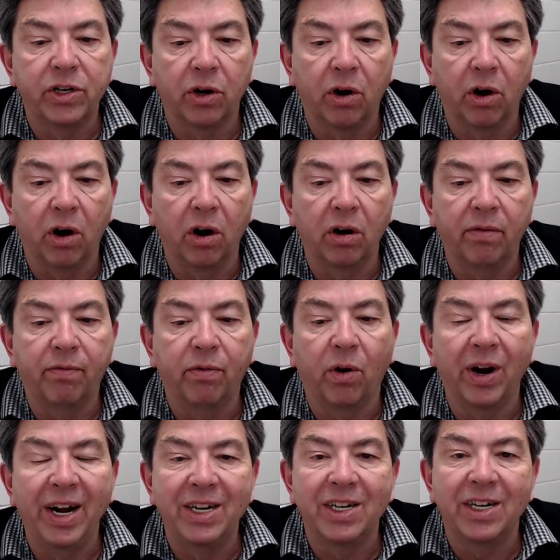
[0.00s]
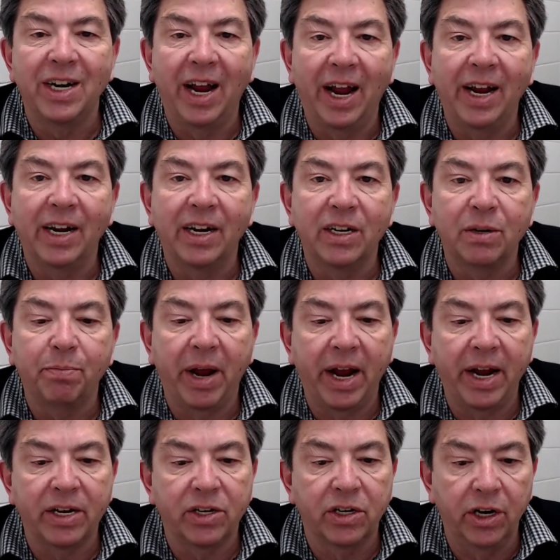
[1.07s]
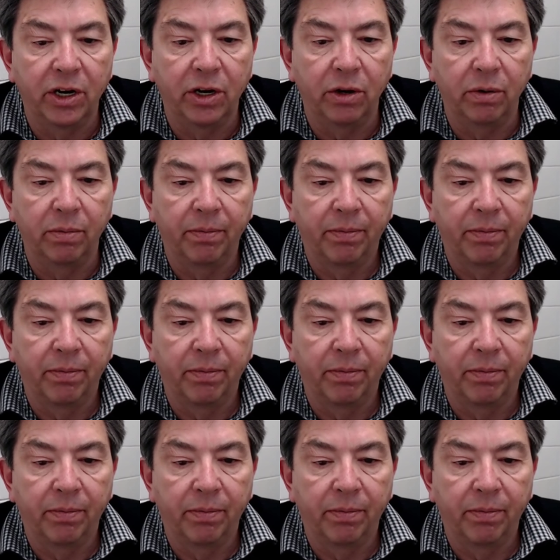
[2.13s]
earned for each day it is past due.